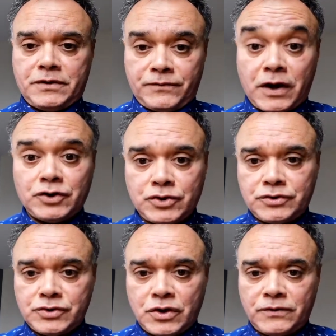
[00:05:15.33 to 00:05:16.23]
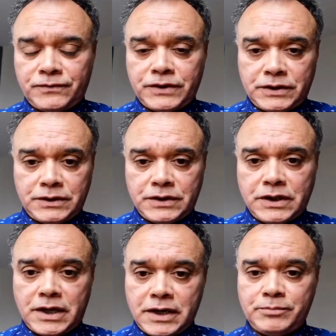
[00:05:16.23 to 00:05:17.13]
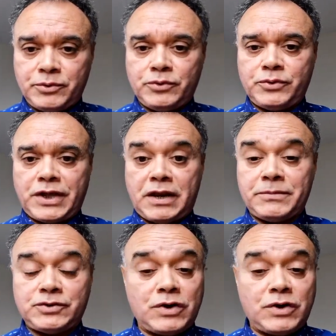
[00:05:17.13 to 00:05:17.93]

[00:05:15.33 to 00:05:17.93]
functions of the hypothalamus.